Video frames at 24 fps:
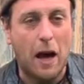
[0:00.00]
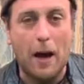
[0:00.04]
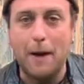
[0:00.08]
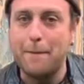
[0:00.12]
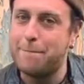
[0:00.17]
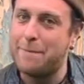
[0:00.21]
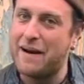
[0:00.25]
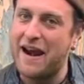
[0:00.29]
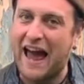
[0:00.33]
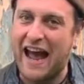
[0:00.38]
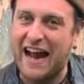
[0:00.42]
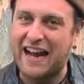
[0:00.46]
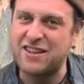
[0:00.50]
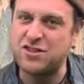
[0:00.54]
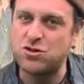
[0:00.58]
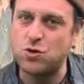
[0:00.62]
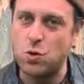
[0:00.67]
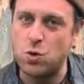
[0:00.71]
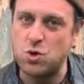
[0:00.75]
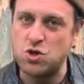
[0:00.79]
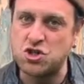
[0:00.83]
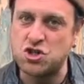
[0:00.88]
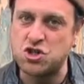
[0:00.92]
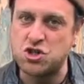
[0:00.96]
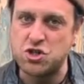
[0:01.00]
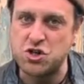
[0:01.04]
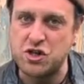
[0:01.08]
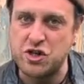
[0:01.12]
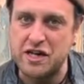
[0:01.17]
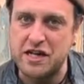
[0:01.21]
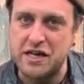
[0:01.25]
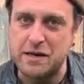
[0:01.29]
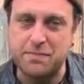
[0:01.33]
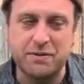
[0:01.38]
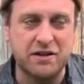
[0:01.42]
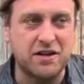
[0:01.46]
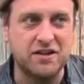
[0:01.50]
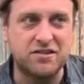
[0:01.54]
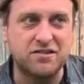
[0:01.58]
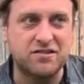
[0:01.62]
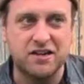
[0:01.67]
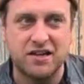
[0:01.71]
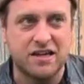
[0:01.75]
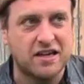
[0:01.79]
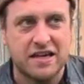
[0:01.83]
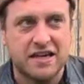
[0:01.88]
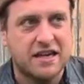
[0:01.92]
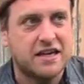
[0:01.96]
blackthorn tree because
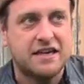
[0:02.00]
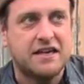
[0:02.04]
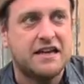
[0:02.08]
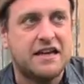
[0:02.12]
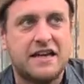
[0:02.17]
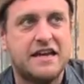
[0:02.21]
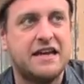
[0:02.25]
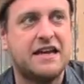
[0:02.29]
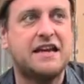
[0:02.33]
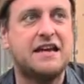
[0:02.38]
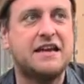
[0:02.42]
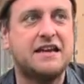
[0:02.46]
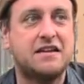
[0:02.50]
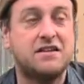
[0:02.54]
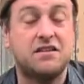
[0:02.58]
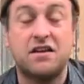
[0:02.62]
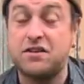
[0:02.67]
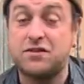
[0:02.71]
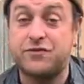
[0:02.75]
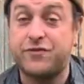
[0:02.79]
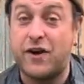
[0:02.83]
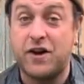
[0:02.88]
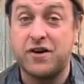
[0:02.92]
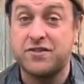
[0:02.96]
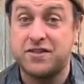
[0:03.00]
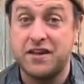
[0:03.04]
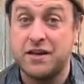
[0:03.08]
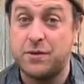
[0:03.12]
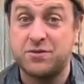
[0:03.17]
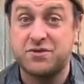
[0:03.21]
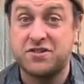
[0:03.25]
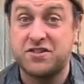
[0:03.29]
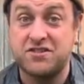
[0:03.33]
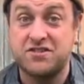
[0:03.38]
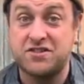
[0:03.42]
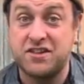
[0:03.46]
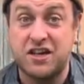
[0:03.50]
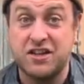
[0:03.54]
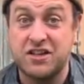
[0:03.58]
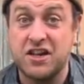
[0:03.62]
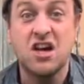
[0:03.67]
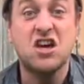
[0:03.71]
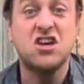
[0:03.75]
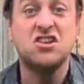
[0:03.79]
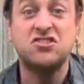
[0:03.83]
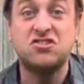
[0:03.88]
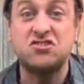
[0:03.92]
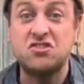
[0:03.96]
it, as far as he was concerned,
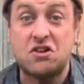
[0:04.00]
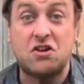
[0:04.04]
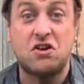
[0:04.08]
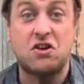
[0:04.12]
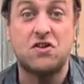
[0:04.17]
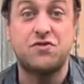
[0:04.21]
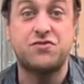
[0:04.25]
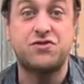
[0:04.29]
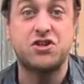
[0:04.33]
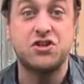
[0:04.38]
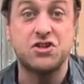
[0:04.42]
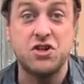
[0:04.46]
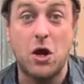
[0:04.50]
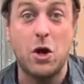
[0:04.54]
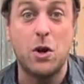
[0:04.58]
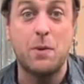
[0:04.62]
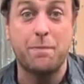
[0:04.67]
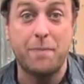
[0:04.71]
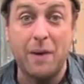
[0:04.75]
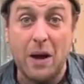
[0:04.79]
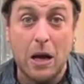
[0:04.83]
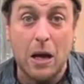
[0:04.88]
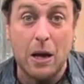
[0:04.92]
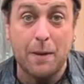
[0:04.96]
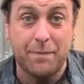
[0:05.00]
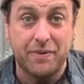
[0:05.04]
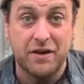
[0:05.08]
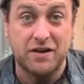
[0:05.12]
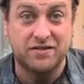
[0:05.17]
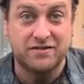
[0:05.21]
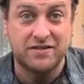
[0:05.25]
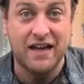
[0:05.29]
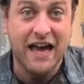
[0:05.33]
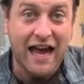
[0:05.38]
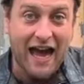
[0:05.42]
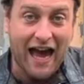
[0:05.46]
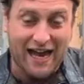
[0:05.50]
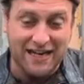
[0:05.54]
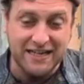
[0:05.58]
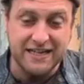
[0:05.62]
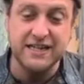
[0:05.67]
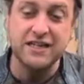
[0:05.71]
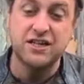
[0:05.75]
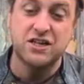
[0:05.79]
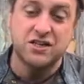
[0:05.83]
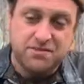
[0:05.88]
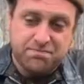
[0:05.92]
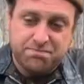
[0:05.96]
served no purpose, and
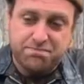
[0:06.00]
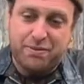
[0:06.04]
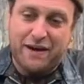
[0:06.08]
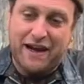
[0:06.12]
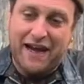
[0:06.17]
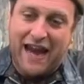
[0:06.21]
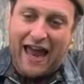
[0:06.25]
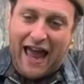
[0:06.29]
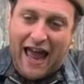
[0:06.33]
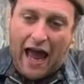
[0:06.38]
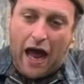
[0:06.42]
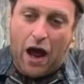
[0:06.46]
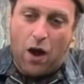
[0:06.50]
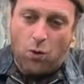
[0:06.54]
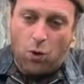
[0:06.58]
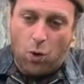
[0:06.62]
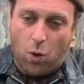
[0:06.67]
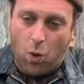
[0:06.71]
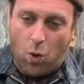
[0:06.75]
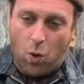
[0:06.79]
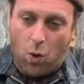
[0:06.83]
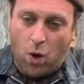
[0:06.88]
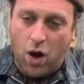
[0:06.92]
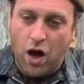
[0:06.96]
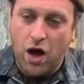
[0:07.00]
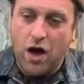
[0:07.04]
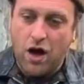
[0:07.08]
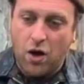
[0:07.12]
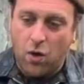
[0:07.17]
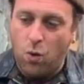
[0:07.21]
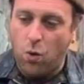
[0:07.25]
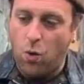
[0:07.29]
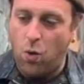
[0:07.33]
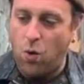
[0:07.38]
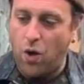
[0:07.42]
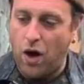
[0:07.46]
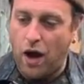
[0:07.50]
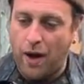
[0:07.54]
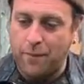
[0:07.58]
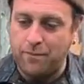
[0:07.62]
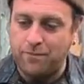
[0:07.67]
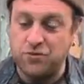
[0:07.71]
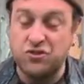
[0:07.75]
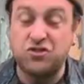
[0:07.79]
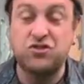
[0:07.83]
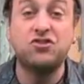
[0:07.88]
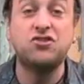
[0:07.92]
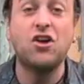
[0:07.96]
he couldn't plough or
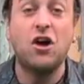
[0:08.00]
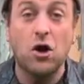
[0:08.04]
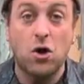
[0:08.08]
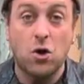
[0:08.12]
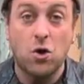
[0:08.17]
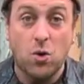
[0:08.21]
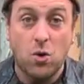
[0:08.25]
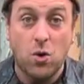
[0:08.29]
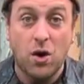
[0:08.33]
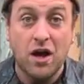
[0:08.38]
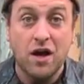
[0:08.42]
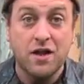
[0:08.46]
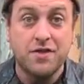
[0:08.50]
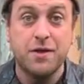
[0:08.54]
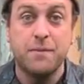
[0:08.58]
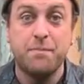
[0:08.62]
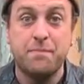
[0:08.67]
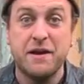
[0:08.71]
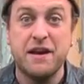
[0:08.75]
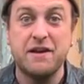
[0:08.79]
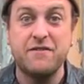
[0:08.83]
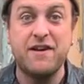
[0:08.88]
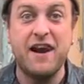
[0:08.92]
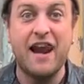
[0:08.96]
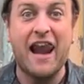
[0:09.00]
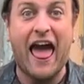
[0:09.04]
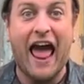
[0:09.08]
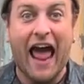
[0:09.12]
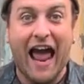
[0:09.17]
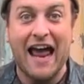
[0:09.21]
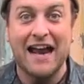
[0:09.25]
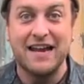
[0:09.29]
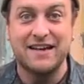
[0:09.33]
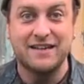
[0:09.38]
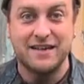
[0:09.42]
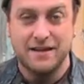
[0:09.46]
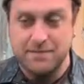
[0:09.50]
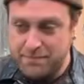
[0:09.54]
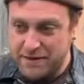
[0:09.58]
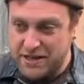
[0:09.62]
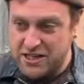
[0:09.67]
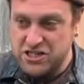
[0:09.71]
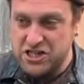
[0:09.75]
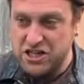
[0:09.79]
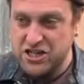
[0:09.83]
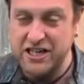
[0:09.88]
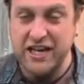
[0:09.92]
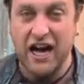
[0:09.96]
sow the bit of land
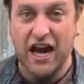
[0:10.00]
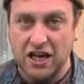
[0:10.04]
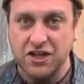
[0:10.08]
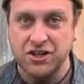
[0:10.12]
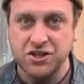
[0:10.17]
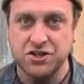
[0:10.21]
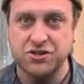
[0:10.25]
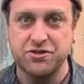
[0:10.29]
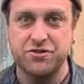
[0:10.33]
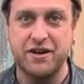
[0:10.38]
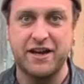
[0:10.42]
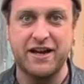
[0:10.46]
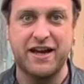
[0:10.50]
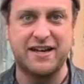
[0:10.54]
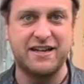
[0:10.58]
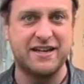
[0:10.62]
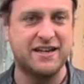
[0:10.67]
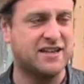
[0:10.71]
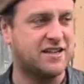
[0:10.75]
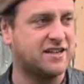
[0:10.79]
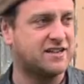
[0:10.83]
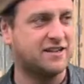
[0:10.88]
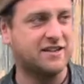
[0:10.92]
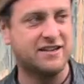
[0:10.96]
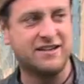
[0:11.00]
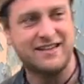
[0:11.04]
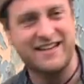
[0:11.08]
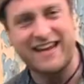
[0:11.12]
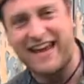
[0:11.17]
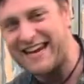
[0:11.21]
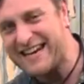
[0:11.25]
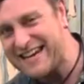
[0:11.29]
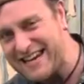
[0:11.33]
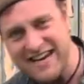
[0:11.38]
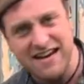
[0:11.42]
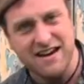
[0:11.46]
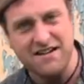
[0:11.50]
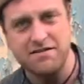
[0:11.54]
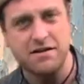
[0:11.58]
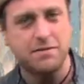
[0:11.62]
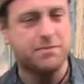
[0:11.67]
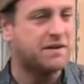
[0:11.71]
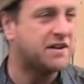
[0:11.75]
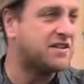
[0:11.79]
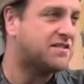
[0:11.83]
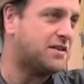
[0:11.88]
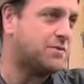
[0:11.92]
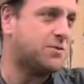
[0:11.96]
immediately under it, and he couldn't get near it
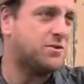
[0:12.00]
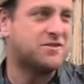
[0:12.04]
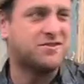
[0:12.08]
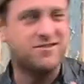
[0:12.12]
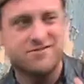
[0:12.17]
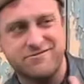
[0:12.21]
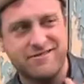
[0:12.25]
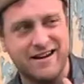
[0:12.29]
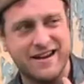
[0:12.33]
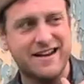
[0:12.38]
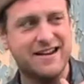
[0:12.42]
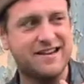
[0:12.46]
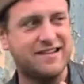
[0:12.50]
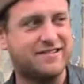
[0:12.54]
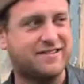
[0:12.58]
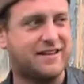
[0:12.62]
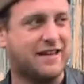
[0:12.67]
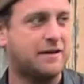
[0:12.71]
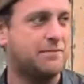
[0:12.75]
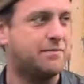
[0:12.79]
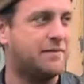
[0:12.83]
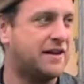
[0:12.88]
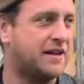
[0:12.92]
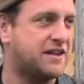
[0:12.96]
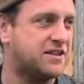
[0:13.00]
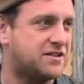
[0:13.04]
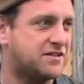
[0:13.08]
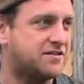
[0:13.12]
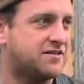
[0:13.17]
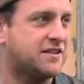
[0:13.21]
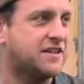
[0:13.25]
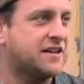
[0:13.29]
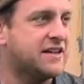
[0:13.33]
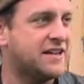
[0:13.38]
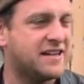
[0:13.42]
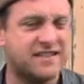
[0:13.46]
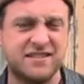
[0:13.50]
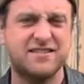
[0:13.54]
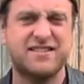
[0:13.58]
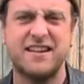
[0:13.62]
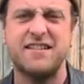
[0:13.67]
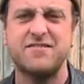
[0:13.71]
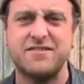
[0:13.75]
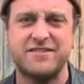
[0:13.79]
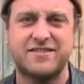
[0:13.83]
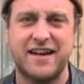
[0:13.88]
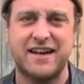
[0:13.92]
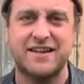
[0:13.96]
because it would graze him, and it just
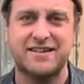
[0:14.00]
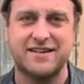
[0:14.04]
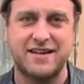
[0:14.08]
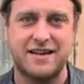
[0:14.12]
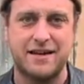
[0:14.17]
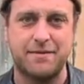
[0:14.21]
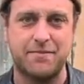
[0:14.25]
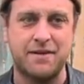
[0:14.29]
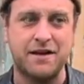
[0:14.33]
irritated him.